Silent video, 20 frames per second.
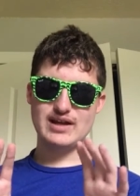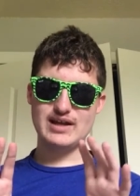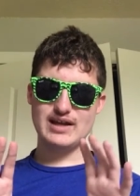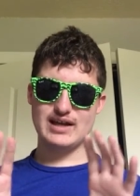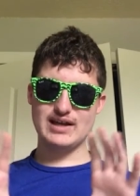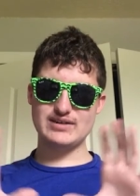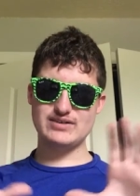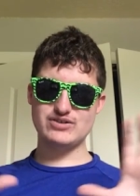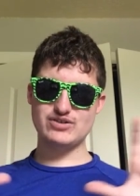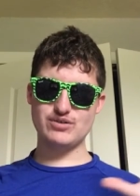
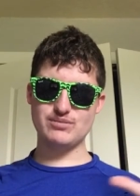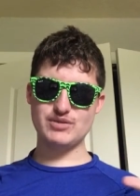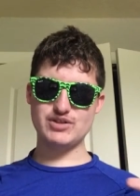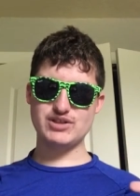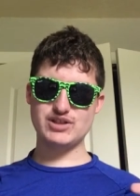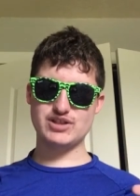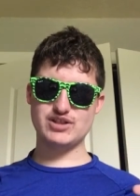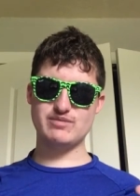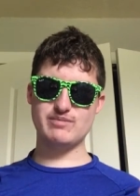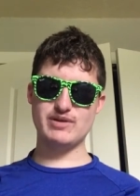has so much
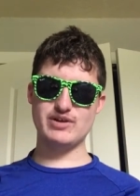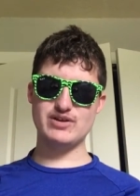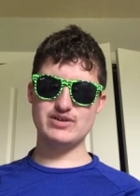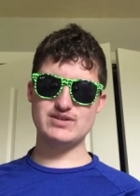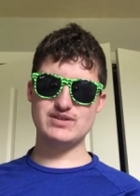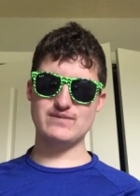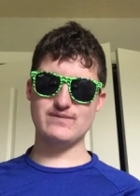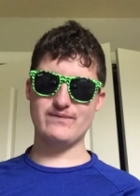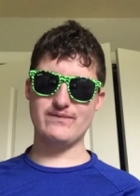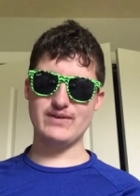experience
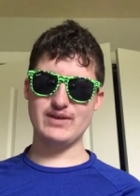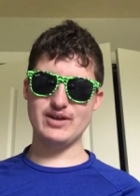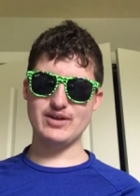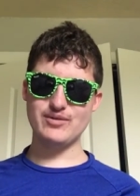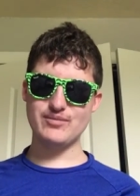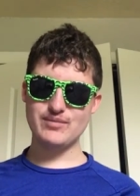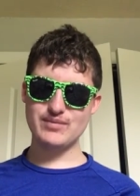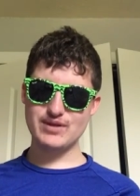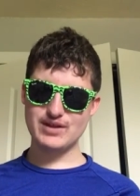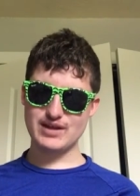in
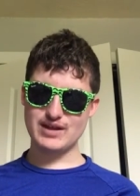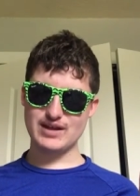film